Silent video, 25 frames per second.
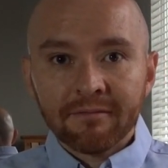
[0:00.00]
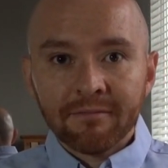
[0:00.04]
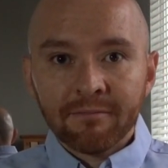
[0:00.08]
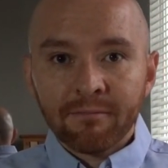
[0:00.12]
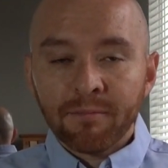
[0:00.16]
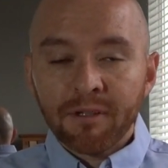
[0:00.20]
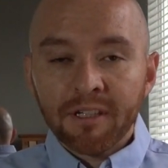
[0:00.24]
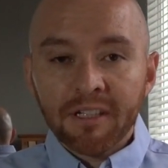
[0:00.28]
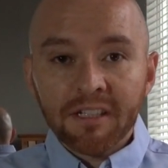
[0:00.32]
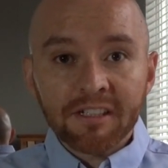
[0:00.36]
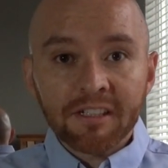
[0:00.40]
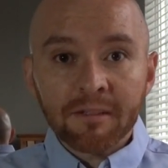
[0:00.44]

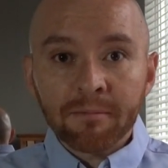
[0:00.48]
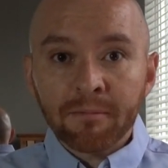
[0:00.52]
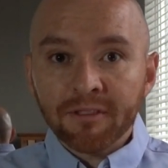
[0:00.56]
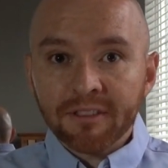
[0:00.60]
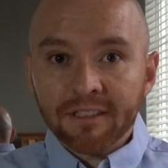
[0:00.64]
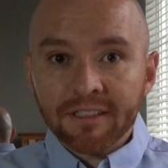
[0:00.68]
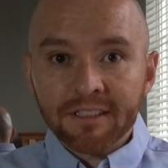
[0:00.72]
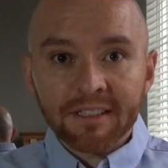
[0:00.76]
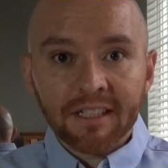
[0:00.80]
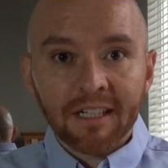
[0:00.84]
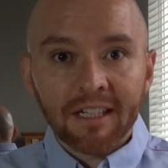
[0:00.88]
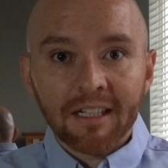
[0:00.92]
pretty simple
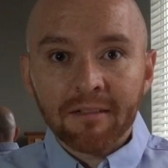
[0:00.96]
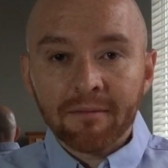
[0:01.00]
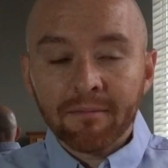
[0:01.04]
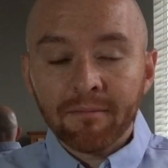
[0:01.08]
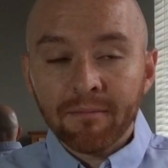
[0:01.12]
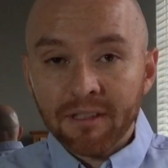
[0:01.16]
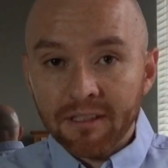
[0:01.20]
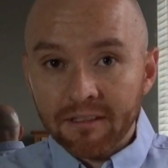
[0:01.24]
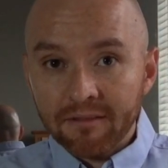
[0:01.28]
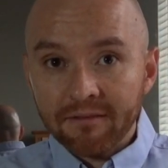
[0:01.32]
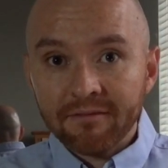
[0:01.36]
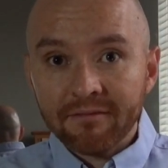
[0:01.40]
design,
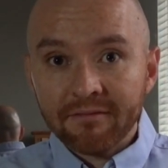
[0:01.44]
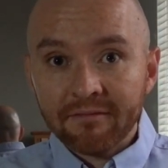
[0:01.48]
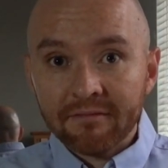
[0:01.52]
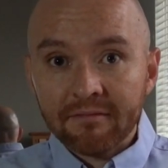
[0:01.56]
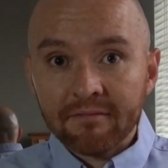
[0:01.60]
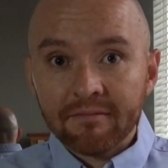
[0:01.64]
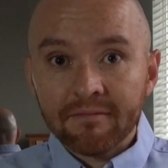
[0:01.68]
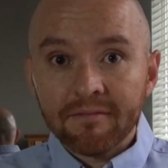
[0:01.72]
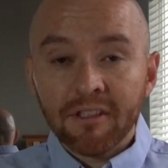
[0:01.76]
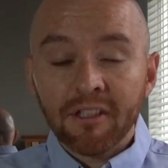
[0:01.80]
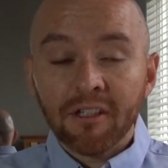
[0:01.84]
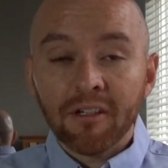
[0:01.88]
but
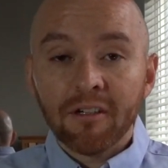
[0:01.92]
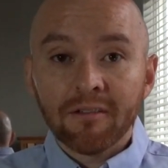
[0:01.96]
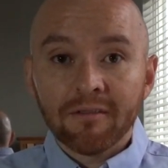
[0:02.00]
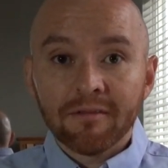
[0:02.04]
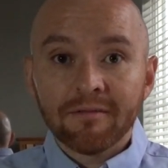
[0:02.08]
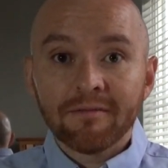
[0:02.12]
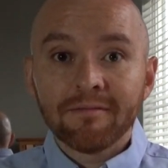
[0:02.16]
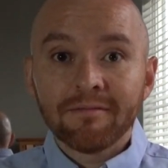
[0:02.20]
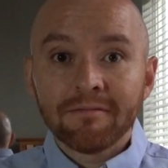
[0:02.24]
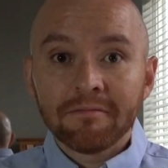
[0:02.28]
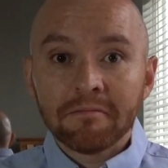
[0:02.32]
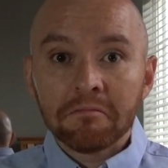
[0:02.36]

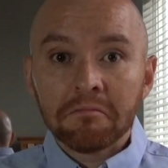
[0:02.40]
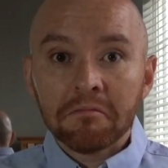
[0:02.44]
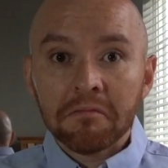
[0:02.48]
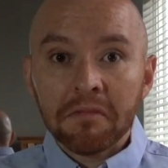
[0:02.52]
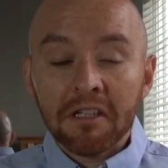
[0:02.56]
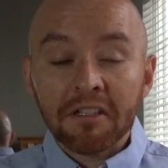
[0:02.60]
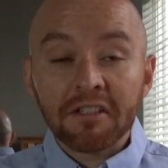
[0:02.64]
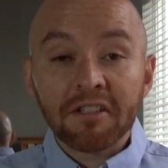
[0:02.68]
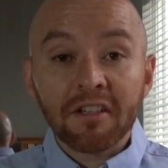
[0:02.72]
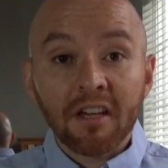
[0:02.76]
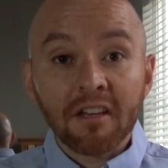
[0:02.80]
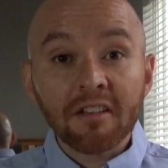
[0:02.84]

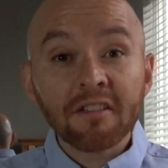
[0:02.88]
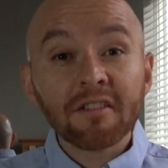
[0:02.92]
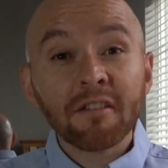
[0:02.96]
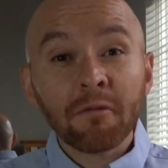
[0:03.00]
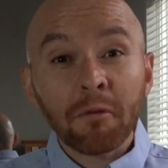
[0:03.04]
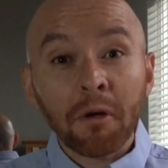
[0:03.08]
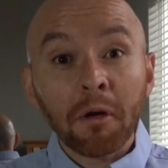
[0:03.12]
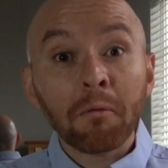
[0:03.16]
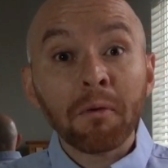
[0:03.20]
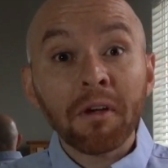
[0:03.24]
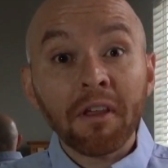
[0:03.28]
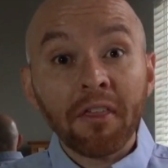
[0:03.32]
it changed the
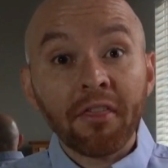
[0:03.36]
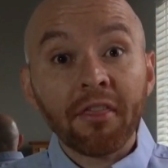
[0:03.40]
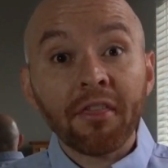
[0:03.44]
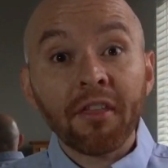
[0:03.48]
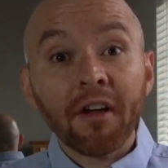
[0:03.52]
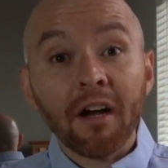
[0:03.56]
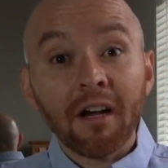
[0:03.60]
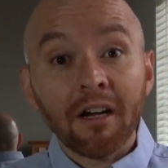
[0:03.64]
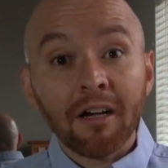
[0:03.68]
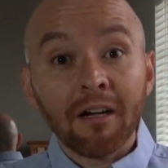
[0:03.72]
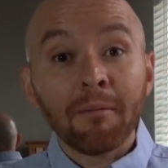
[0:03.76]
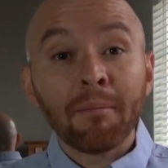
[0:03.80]
way we
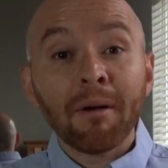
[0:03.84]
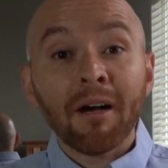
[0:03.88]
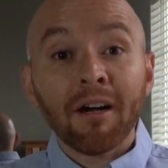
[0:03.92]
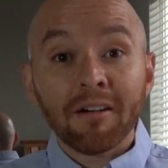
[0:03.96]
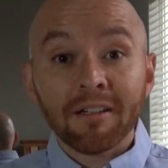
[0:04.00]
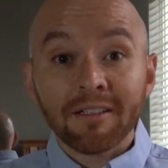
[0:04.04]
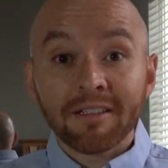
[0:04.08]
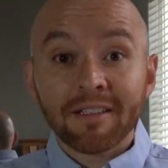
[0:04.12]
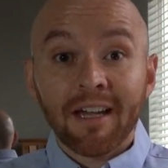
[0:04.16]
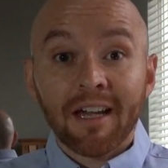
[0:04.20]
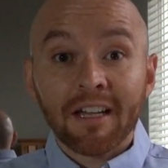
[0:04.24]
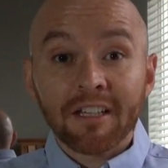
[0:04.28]
thought about
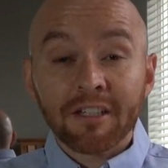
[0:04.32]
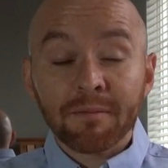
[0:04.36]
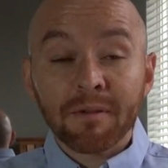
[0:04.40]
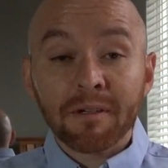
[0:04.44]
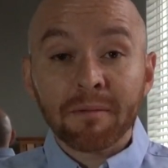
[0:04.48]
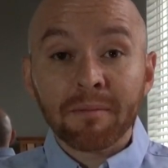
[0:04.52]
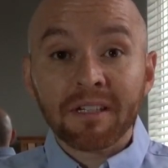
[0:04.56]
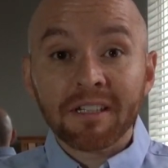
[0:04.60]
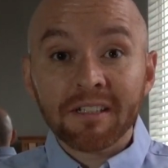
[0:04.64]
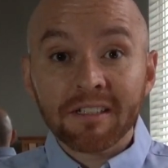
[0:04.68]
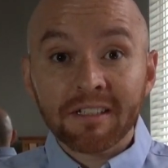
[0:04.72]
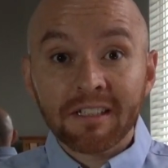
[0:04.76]
attachment,
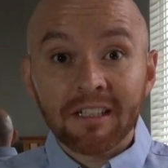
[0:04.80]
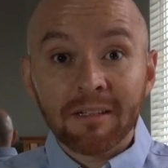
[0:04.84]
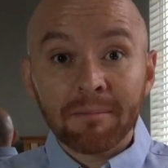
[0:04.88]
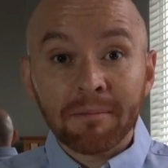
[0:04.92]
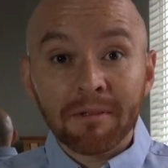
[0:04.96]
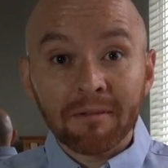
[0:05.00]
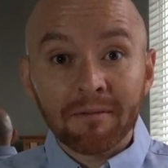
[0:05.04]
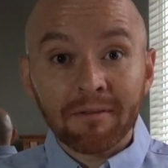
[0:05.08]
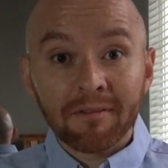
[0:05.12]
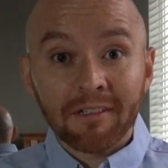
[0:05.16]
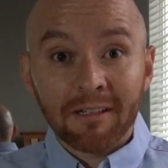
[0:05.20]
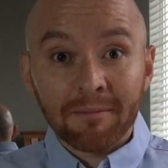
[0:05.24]
because keep
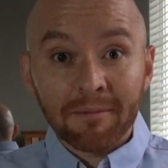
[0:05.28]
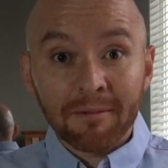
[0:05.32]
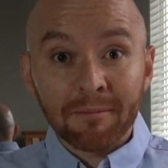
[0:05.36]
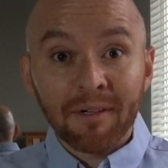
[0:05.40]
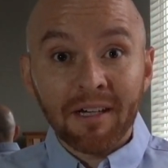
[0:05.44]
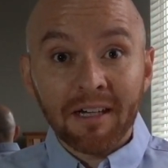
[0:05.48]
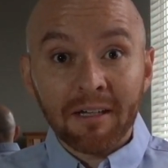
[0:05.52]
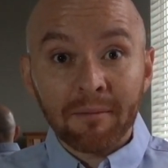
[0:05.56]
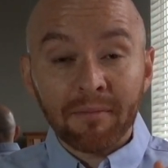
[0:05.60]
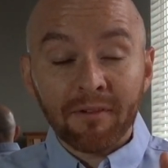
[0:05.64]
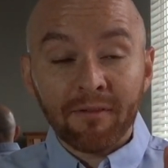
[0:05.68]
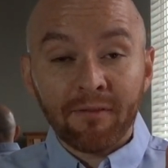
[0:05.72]
in
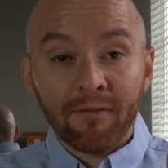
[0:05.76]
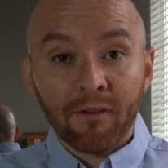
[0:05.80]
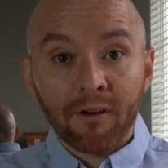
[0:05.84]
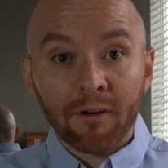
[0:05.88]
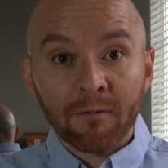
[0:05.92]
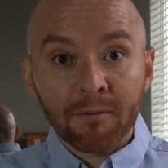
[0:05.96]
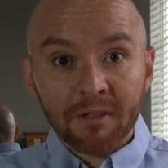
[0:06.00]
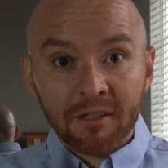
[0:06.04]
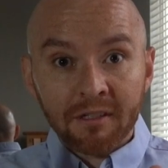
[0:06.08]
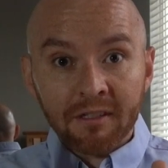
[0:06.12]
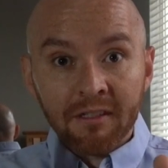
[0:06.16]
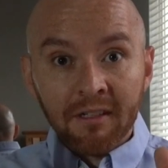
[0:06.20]
mind, before
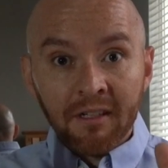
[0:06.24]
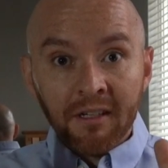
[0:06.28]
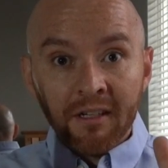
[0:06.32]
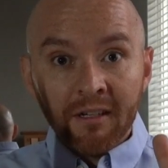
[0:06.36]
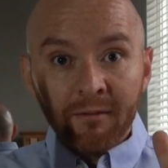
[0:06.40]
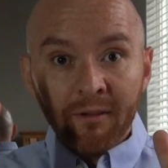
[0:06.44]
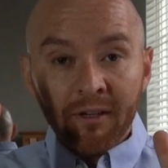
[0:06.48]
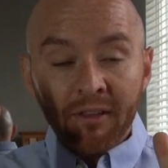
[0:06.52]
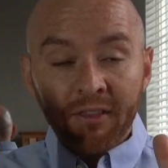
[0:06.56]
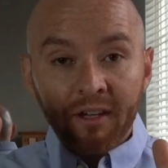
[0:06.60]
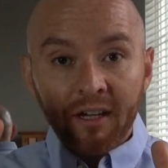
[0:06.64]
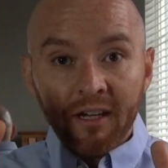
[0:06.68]

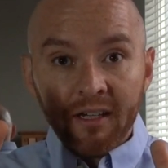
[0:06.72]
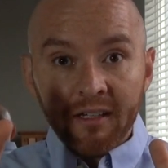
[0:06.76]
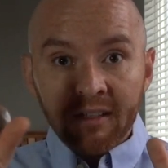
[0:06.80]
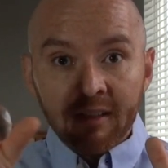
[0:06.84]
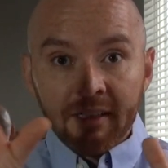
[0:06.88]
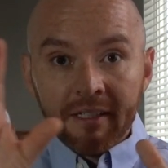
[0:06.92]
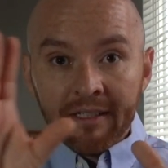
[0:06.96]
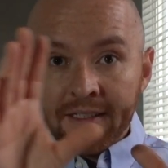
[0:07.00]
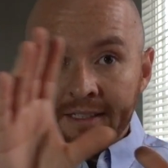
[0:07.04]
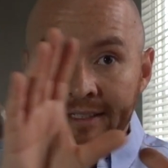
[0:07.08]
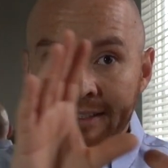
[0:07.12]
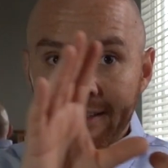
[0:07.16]
we thought,
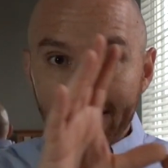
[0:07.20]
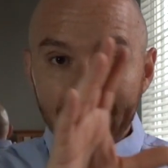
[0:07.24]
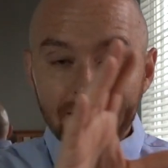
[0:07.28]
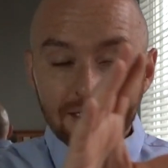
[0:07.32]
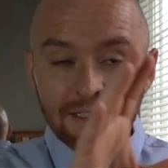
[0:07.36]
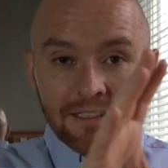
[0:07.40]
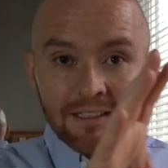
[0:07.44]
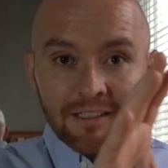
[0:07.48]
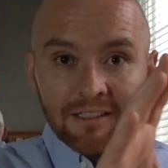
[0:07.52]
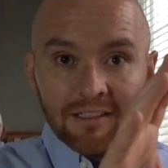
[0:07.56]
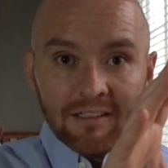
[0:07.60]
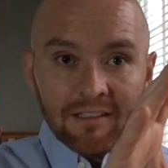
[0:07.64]

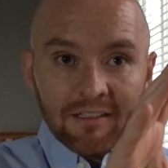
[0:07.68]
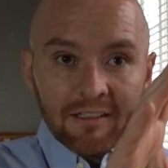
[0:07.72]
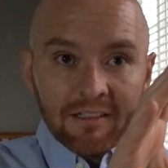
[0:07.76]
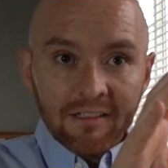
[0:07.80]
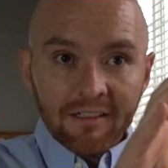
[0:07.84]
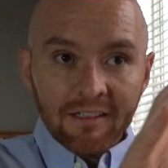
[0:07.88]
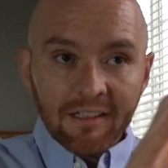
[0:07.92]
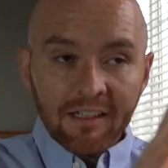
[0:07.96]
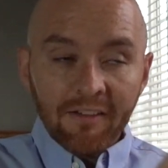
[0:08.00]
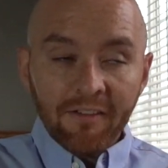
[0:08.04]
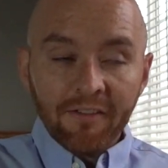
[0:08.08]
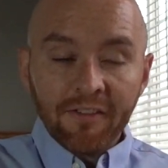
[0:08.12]

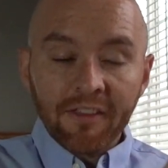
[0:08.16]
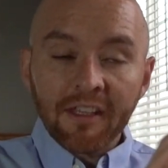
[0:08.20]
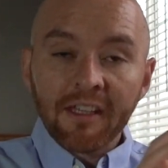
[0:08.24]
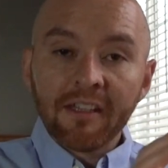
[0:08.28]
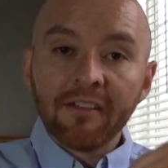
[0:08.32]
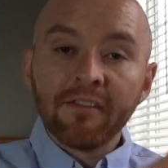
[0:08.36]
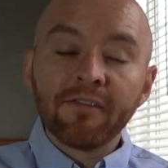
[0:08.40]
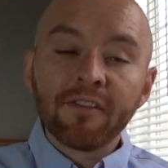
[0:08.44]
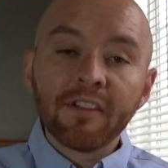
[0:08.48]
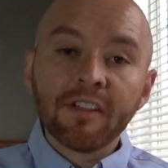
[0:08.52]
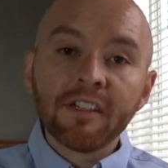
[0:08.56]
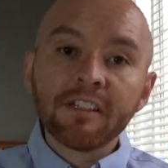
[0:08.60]
if the
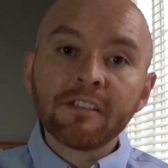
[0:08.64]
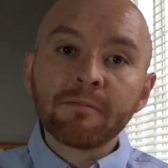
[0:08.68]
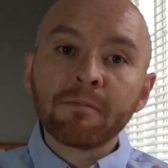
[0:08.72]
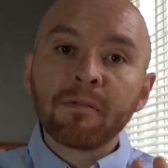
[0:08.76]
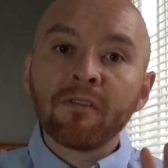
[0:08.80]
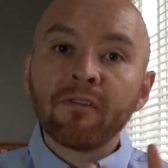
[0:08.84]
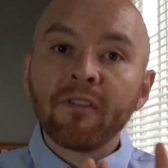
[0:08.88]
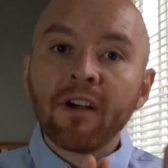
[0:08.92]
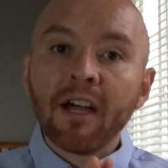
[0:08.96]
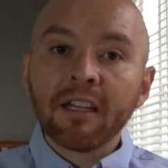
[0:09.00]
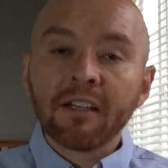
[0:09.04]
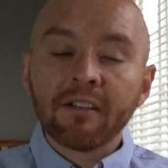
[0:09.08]
infant is
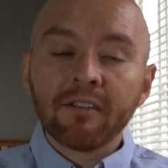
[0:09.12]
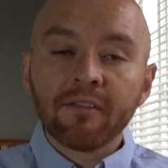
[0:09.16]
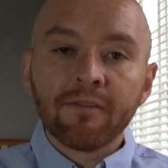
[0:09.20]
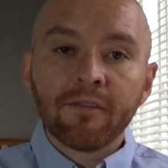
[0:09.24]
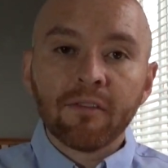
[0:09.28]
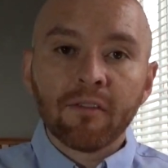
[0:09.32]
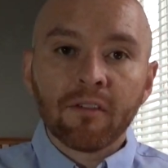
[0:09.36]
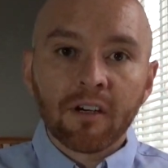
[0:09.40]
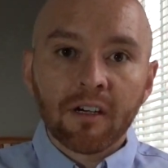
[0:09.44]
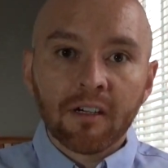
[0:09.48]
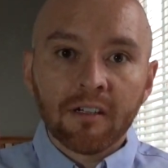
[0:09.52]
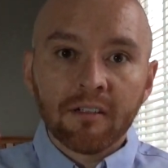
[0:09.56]
provided
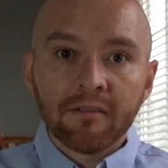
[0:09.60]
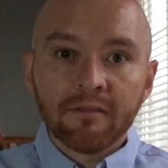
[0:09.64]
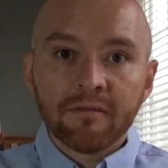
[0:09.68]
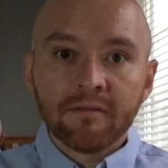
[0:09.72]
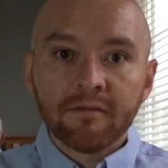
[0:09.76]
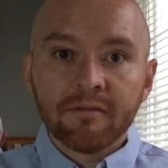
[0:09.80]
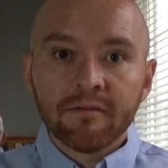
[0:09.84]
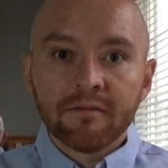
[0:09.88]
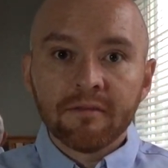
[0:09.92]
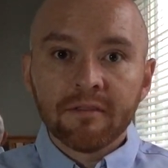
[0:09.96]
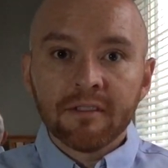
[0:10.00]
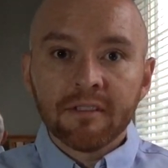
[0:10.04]
for,
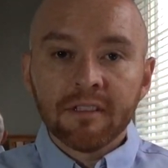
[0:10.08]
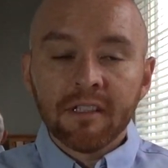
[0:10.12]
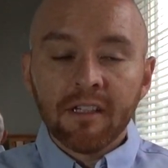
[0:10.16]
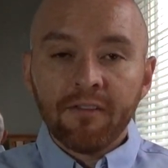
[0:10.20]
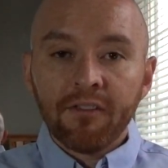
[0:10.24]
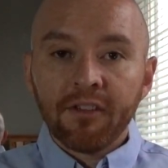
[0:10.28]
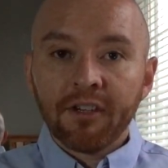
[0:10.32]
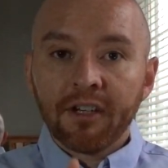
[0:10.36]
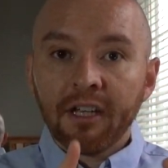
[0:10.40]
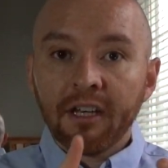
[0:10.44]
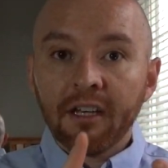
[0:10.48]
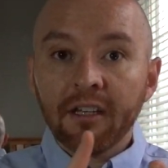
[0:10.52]
if
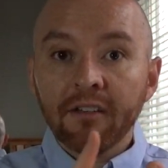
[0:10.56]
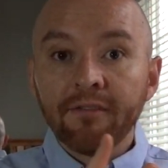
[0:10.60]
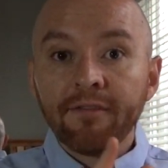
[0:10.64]
they're getting